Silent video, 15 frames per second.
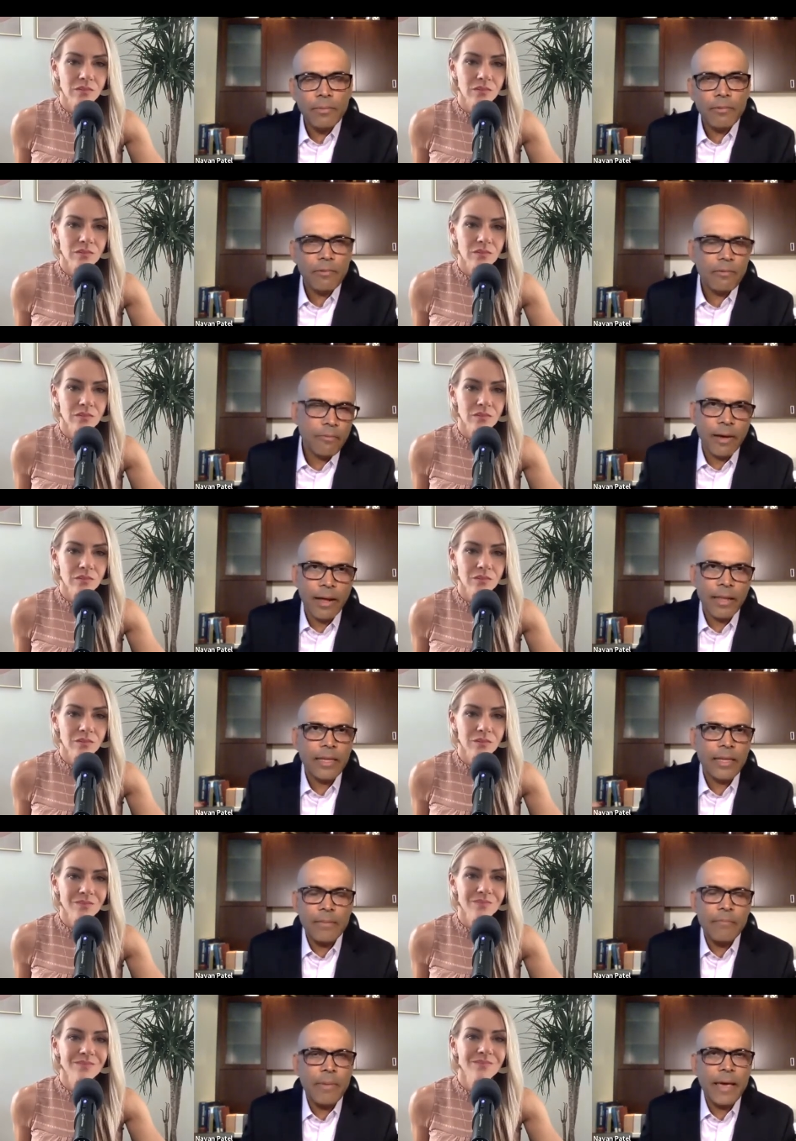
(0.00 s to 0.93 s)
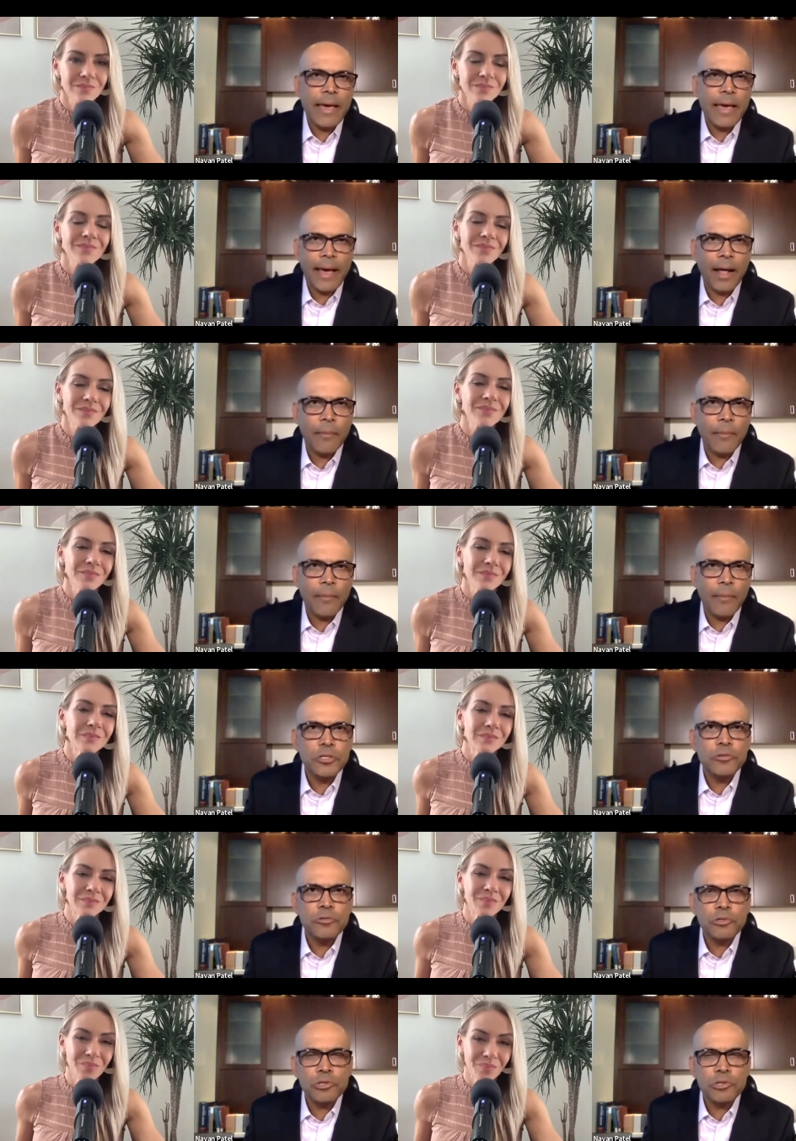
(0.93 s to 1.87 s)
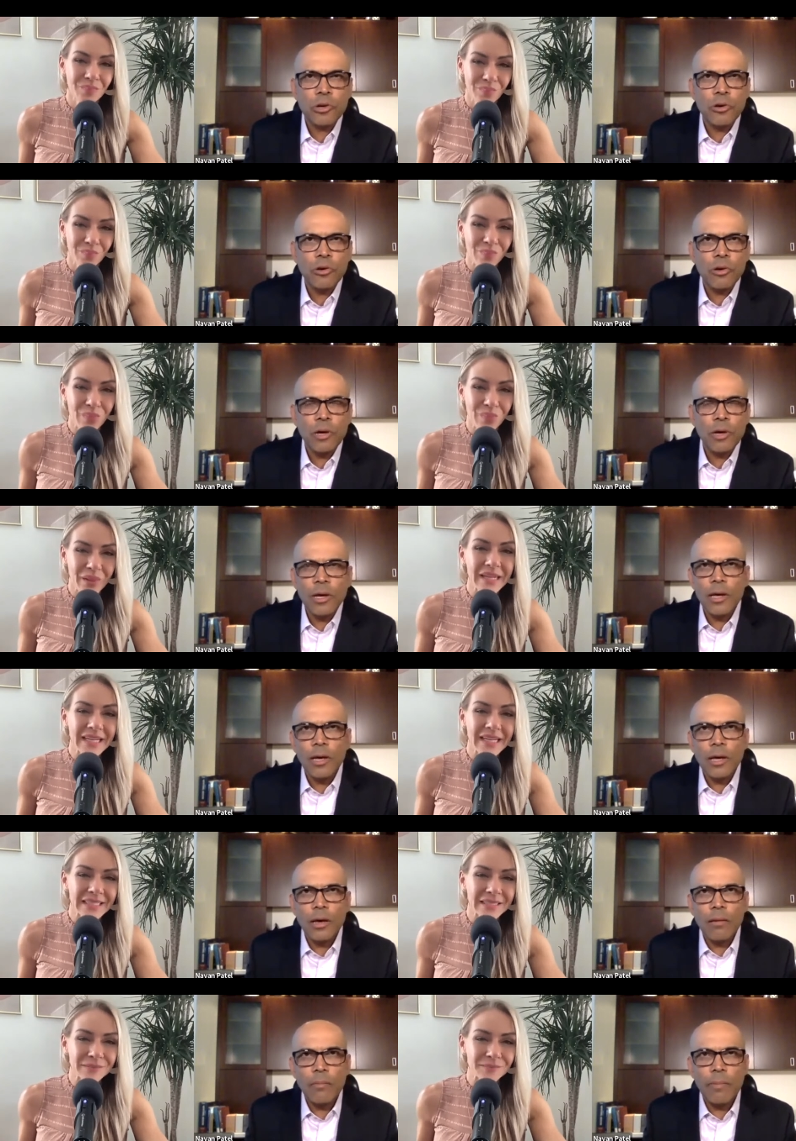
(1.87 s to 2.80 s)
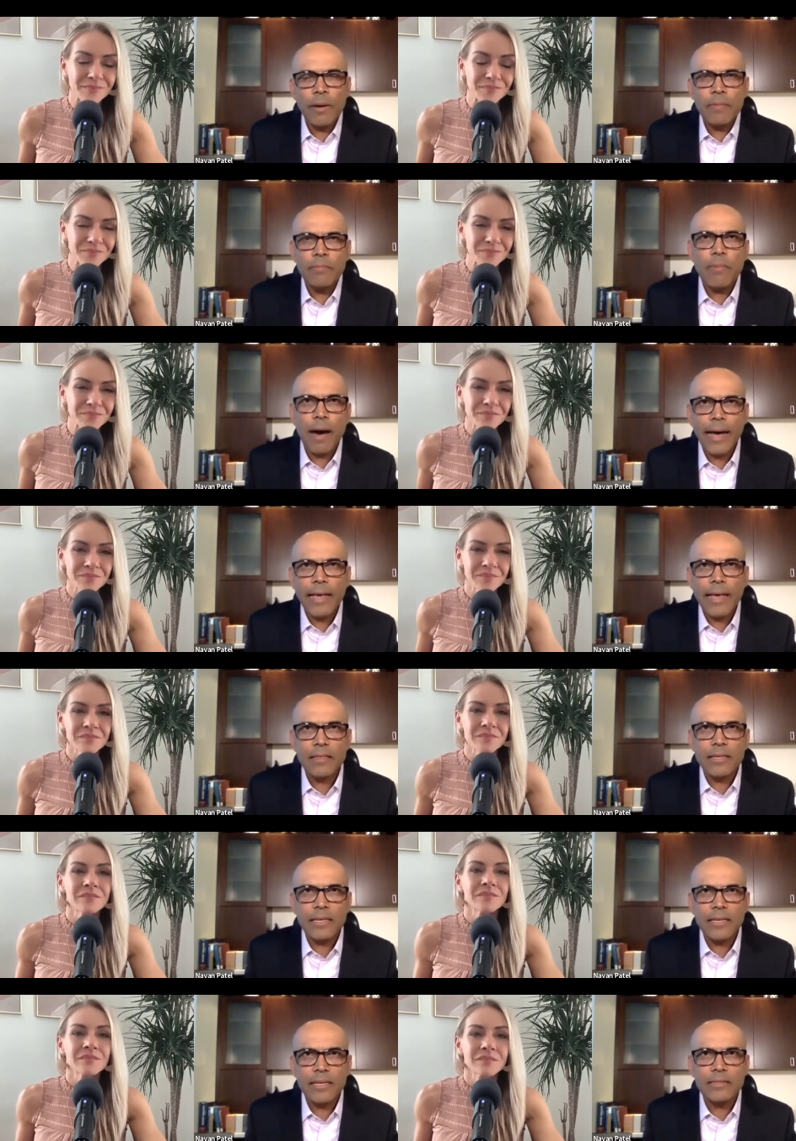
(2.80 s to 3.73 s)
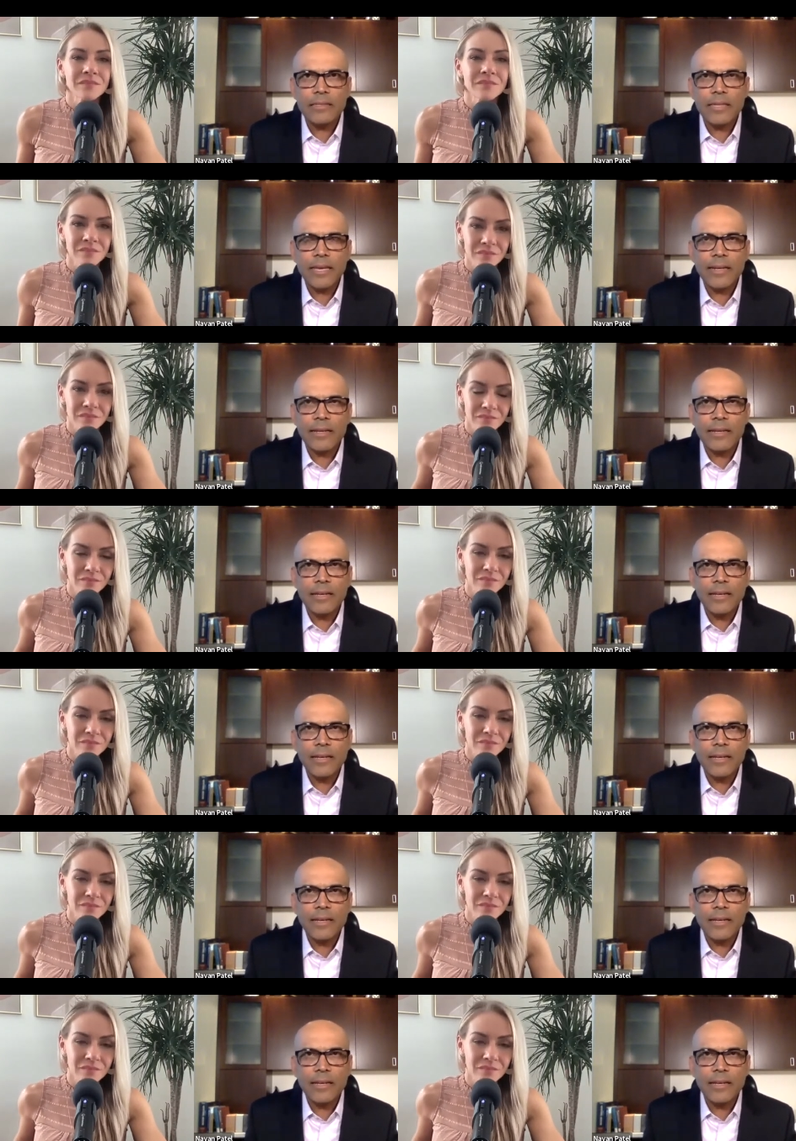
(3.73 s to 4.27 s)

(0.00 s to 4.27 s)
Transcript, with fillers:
Speaker 1: While it may help you do so, yeah. But my thing is that